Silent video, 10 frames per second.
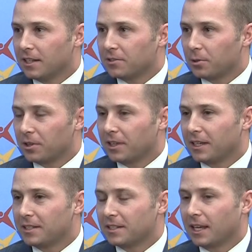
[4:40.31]
and that sort of
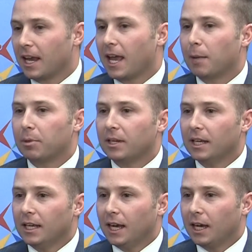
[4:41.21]
thing isn't going to happen.
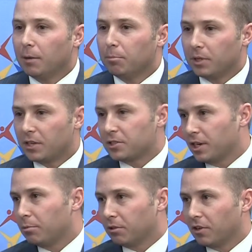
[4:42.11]
But there's a
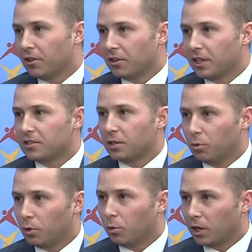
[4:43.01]
number of other things that
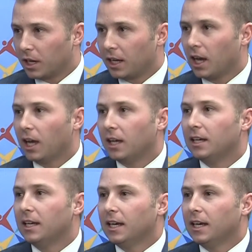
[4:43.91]
we're working on